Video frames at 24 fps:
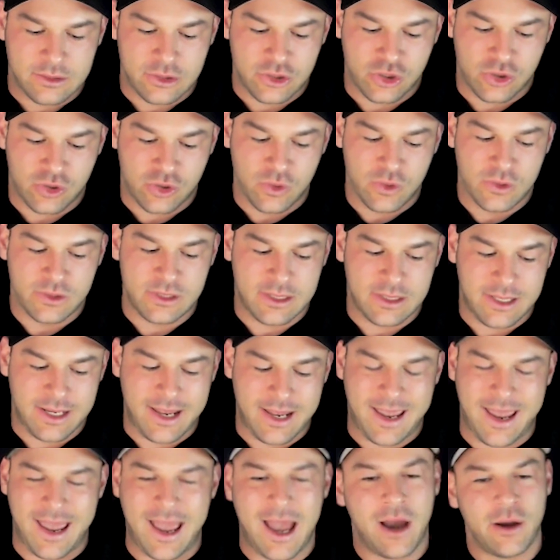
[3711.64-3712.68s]
choosing
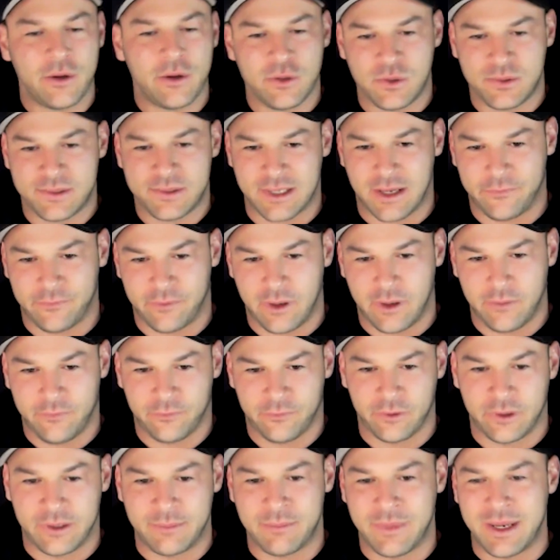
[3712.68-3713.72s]
how you suffer
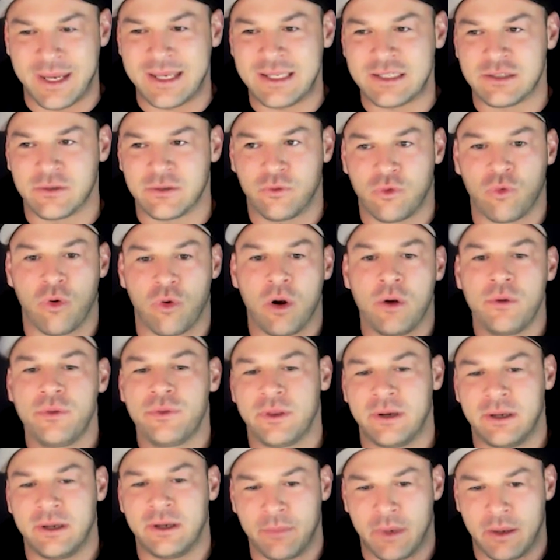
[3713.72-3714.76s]
for a means of
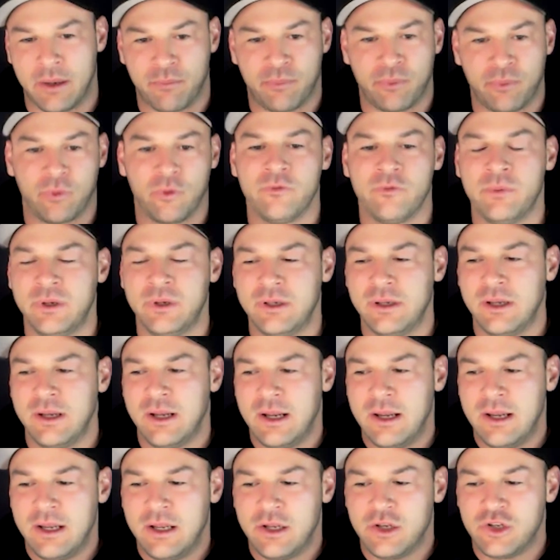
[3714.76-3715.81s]
growth and improvement
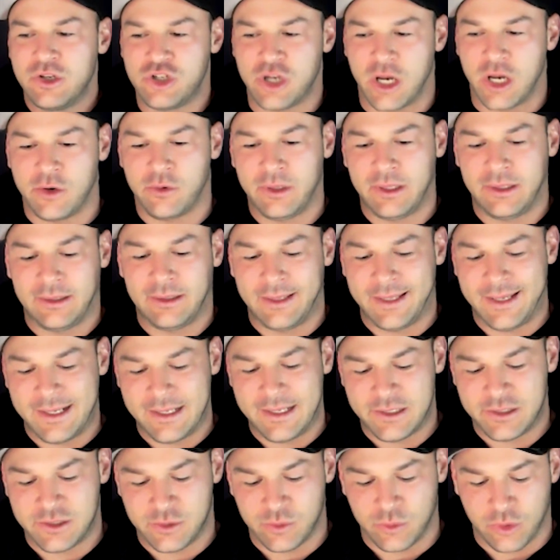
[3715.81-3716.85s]
generally
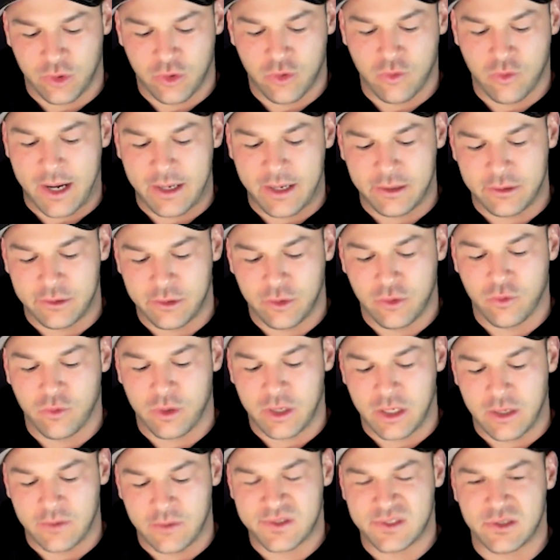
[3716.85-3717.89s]
leads to a greater
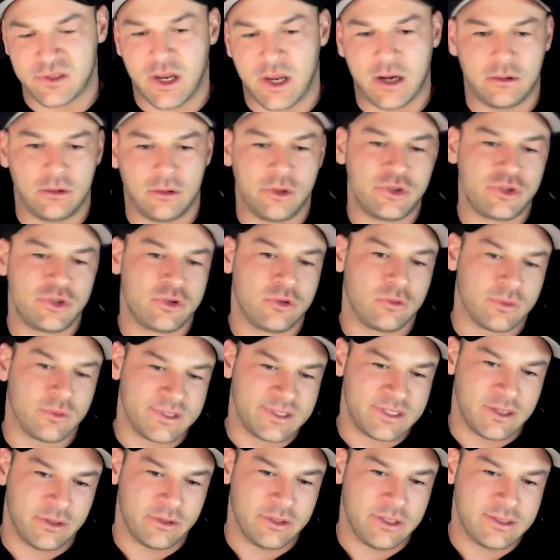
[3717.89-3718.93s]
degree of psychological
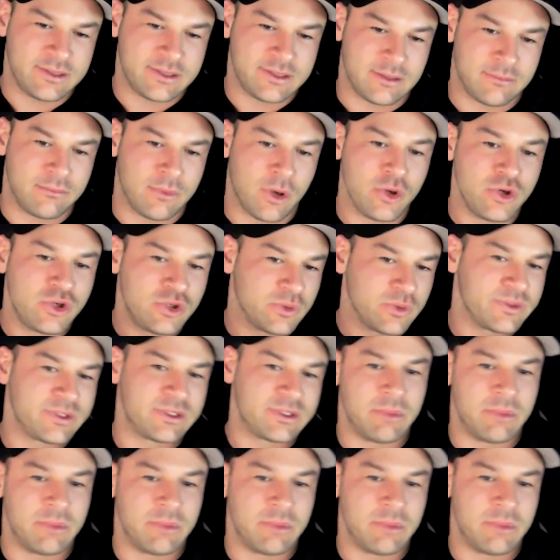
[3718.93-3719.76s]
resilience and emotional